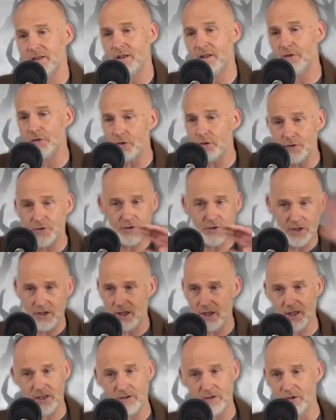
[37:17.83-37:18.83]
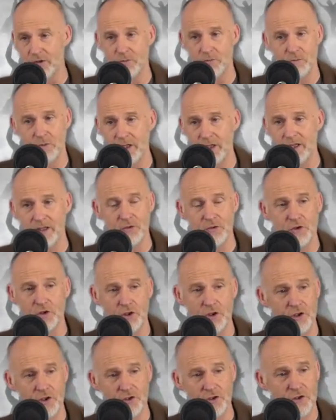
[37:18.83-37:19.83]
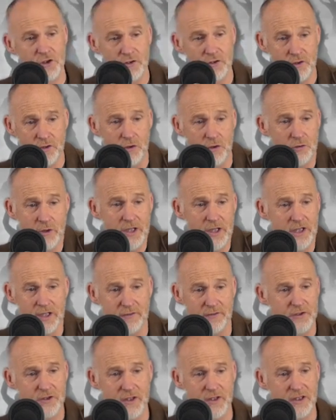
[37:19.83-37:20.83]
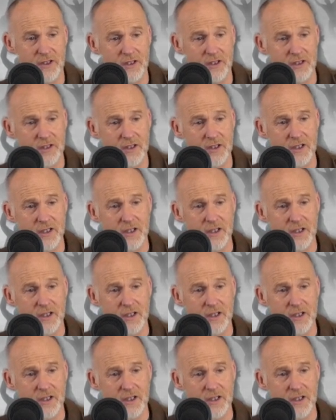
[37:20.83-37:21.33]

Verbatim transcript: You've all seen it in your own way in church. You, already you've seen it.